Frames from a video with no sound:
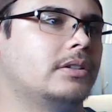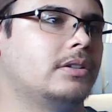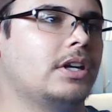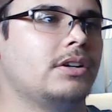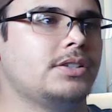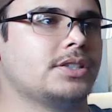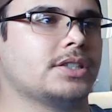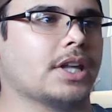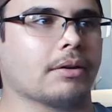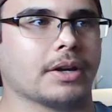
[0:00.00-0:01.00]
They could just
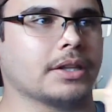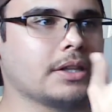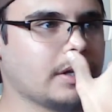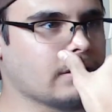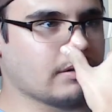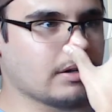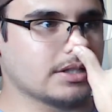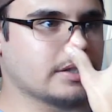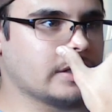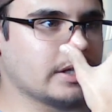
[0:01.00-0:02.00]
stay right there,
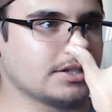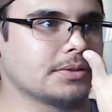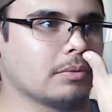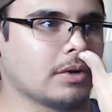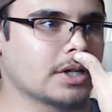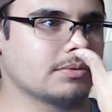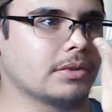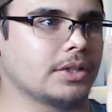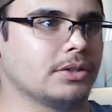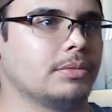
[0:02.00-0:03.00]
honestly, and just watch
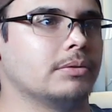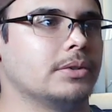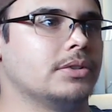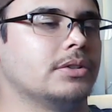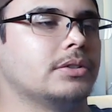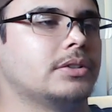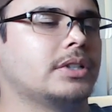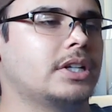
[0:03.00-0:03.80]
what YOUPI will do.